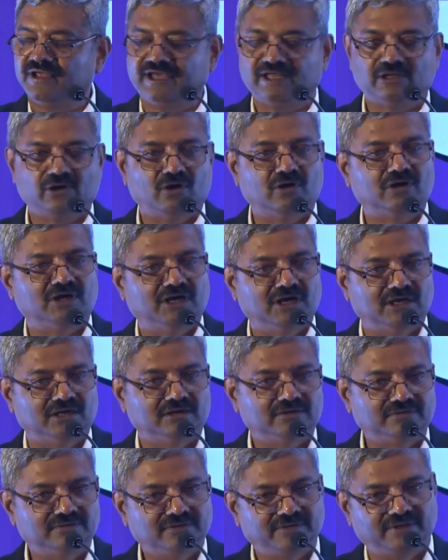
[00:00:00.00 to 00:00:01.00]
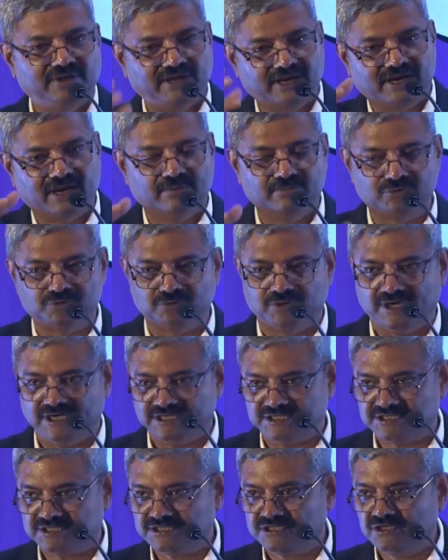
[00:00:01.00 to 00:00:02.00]
order, they come to
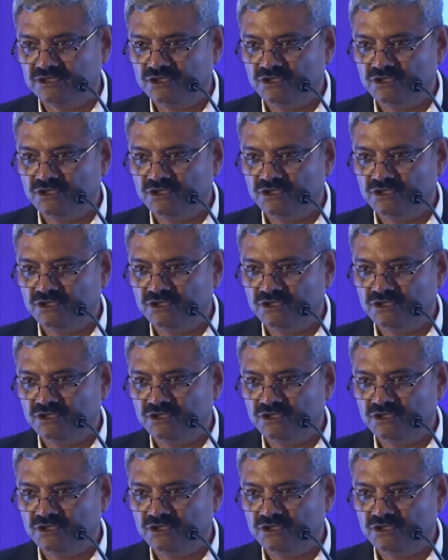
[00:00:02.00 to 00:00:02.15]
us.